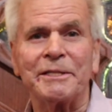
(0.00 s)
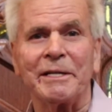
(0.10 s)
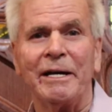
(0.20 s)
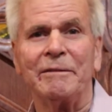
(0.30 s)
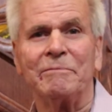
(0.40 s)

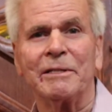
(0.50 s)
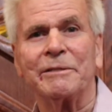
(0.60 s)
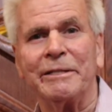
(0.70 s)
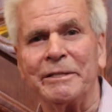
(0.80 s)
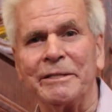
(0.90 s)
and we're
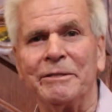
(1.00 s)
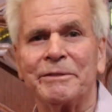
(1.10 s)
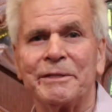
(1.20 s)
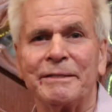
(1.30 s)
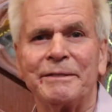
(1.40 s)
going to use
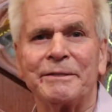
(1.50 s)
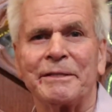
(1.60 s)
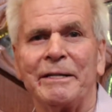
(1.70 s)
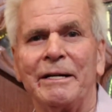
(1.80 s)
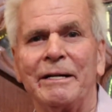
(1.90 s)
this
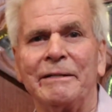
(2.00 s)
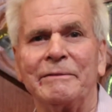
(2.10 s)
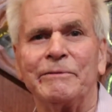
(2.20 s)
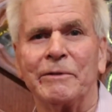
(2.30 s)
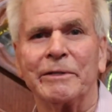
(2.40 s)

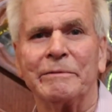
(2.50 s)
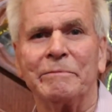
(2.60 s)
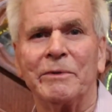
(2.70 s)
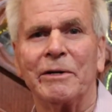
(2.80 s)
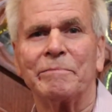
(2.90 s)
for
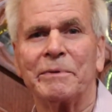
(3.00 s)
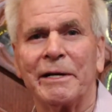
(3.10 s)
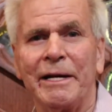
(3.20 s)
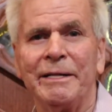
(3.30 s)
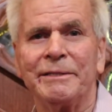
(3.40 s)
more
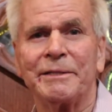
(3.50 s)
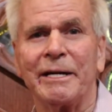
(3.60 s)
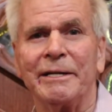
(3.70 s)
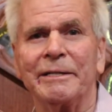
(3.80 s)
praise, like